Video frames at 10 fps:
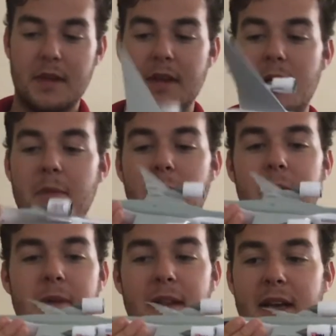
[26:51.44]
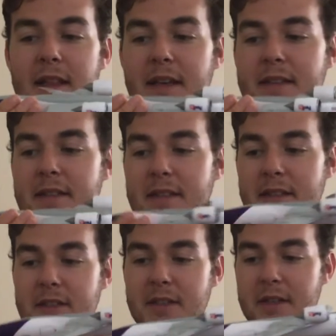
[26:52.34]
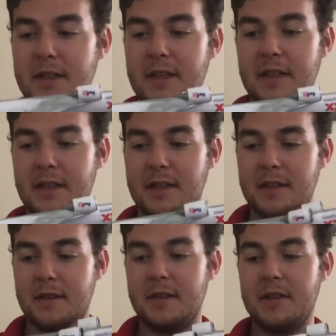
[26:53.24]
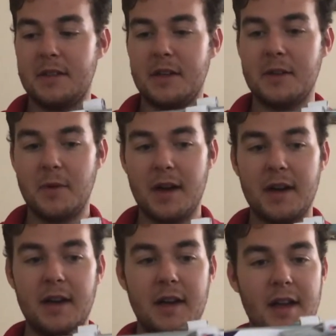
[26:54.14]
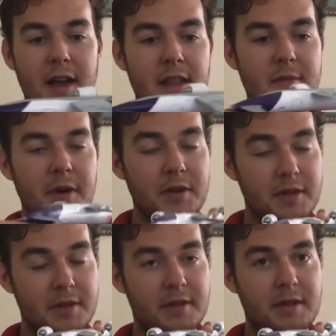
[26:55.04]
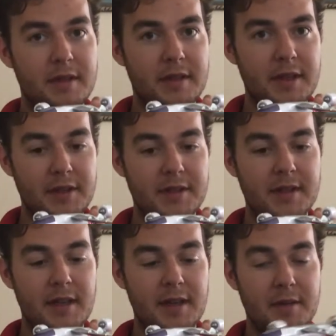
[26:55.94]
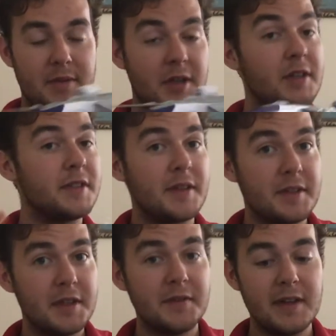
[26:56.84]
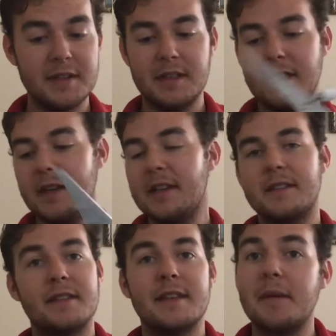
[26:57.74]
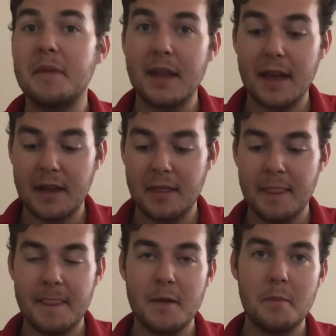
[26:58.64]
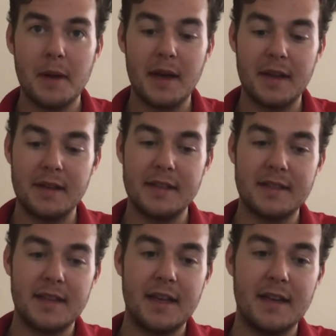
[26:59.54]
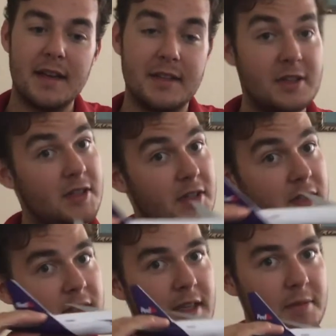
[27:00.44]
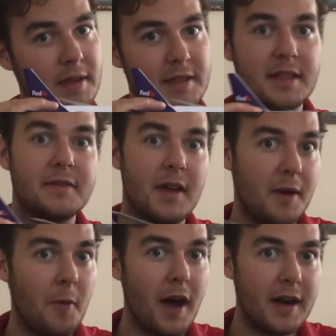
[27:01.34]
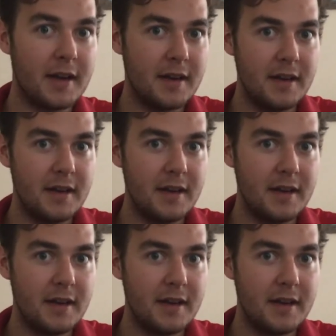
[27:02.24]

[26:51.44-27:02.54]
a boat would be like this. You turn the rudder, and the boat turns on the surface. It's the same thing, but instead it just turns the airplane, instead of on a water,